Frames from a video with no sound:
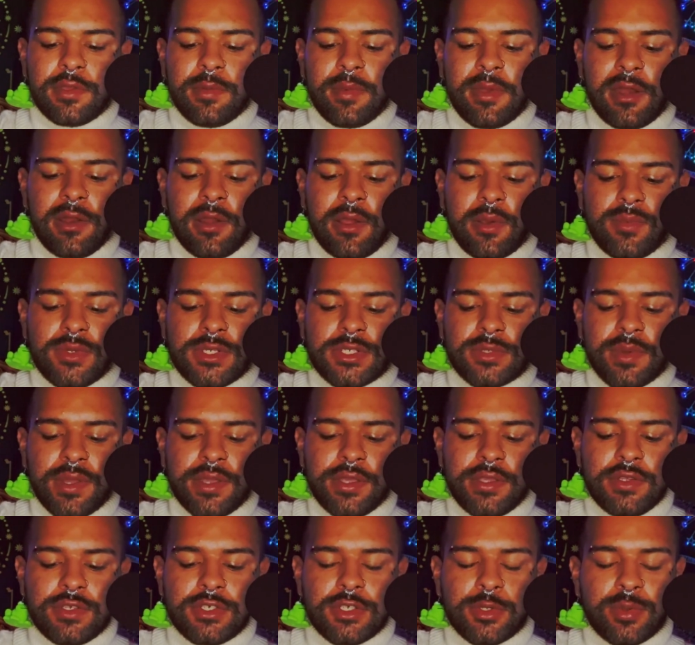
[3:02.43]
matter which way
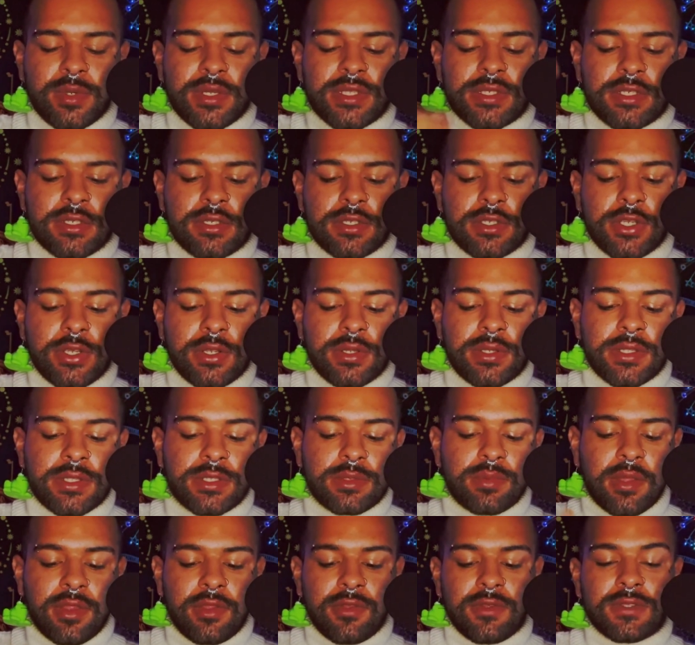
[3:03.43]
you twist and turn
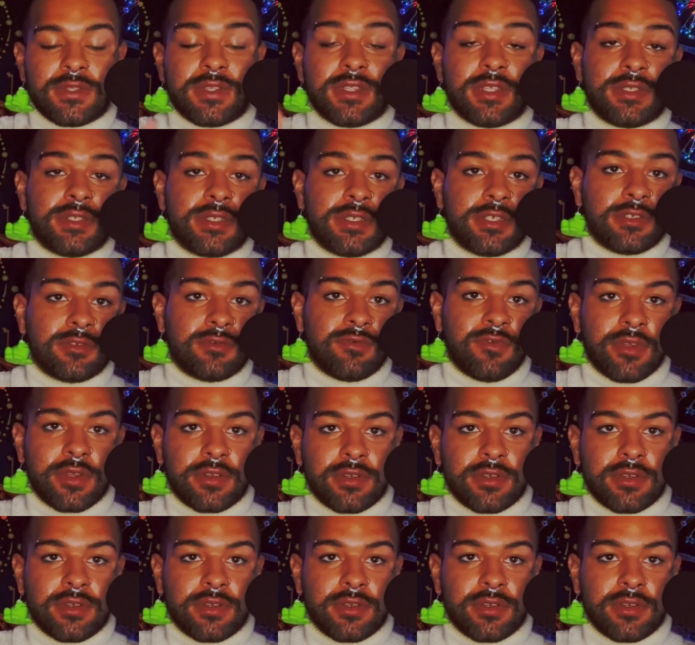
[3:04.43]
this, whether this is